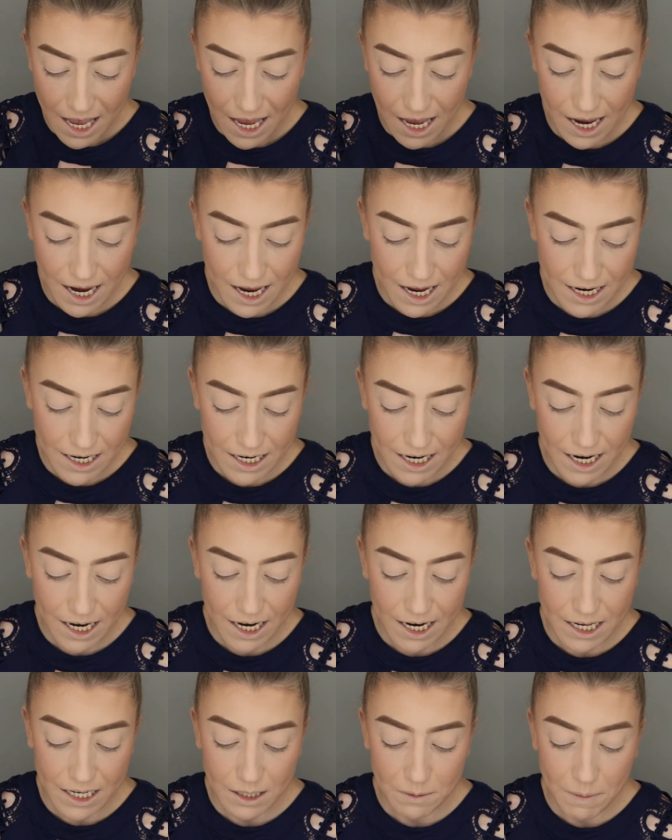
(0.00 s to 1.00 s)
and it
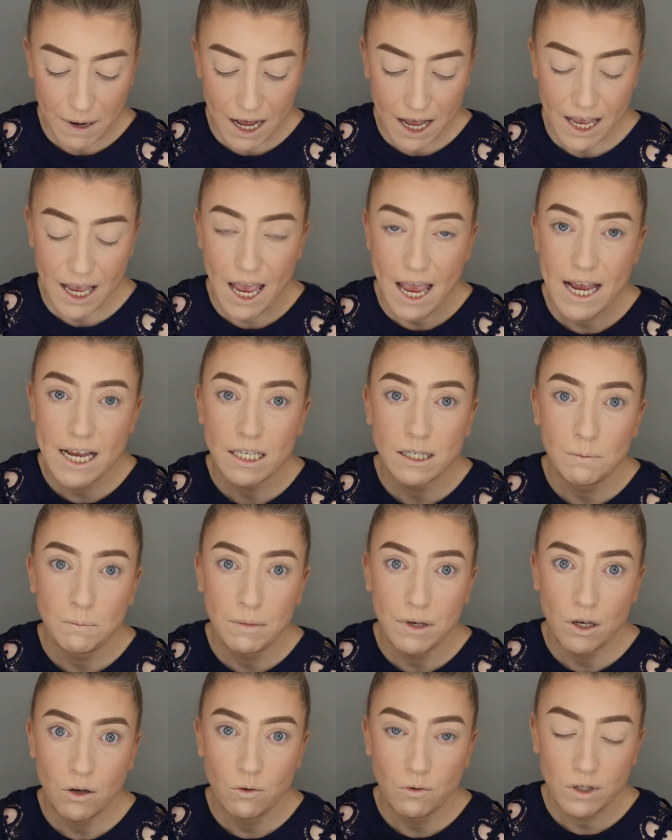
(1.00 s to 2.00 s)
is by Ace
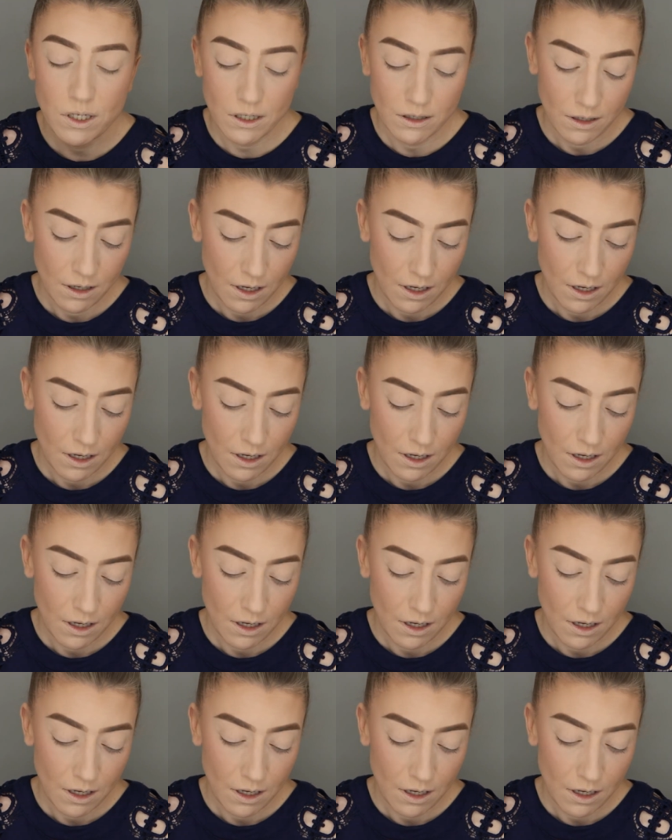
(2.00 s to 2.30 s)
Beaute